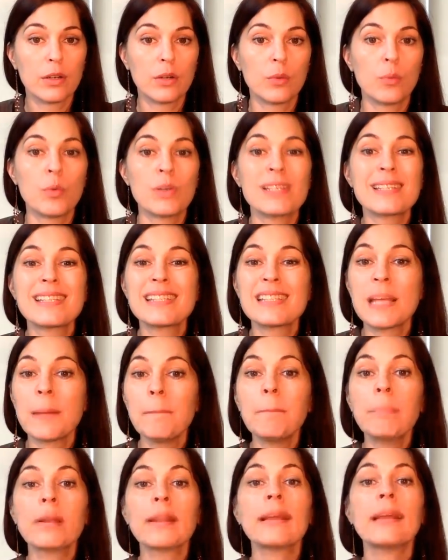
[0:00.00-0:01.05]
was
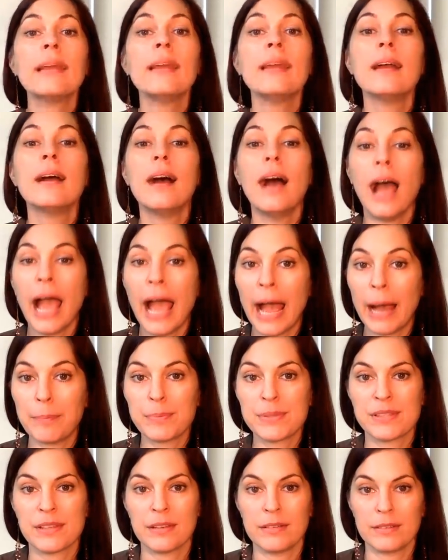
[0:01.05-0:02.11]
simply
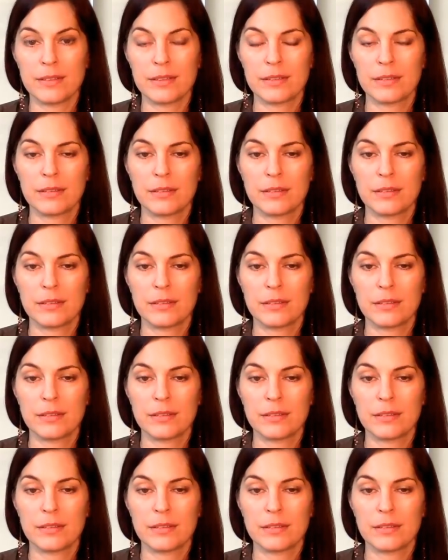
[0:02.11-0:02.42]
absent?